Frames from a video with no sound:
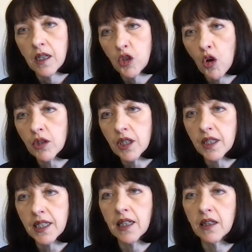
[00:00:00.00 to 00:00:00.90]
Not
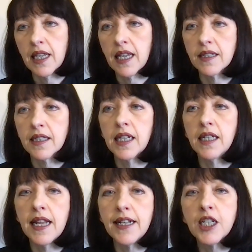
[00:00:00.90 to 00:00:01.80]
until he has
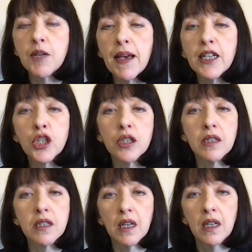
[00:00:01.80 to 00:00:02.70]
seen
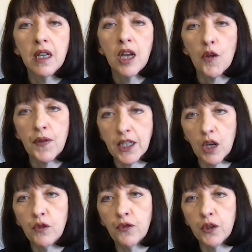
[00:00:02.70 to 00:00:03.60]
intimations of his
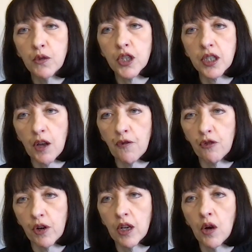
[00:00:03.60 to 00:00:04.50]
own future
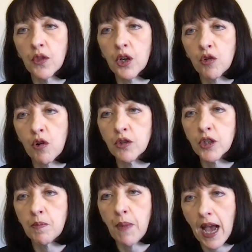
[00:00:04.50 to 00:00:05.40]
suffering on the
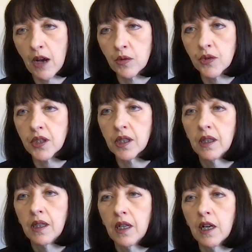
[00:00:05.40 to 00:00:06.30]
crossed boughs
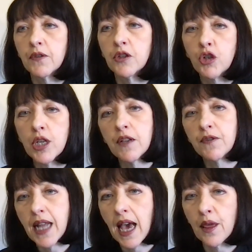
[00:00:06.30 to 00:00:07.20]
of the tree of
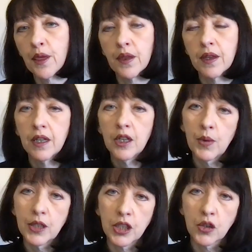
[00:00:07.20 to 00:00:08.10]
death,
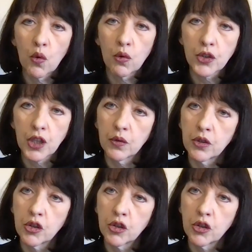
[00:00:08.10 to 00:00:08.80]
which is also the